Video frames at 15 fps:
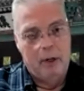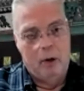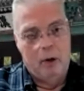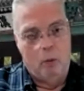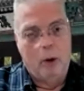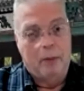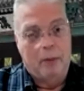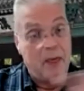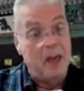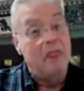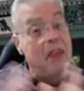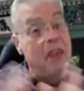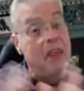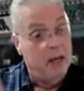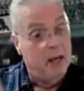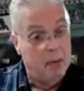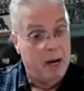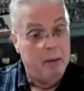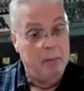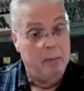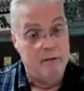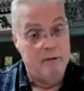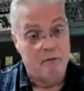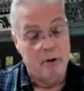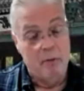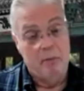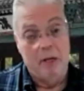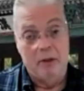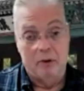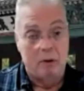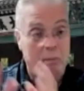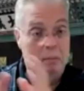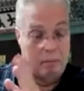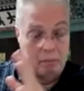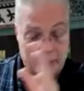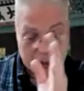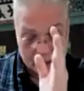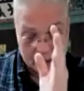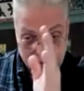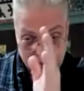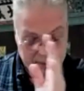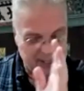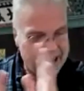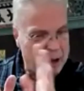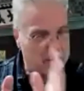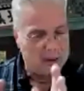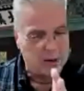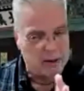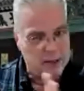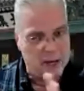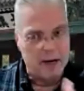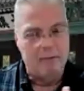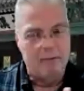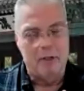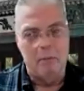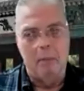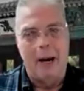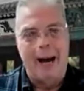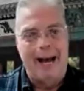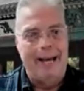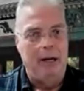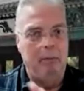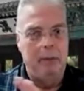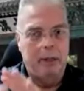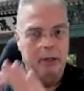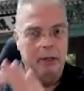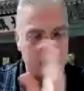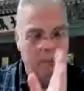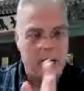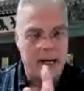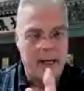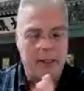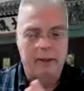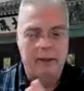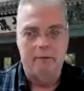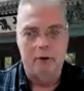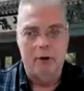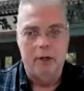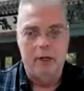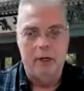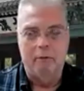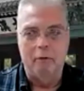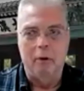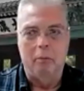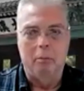what they think it might be from either, none of it's Mayan, because Mayan is very different.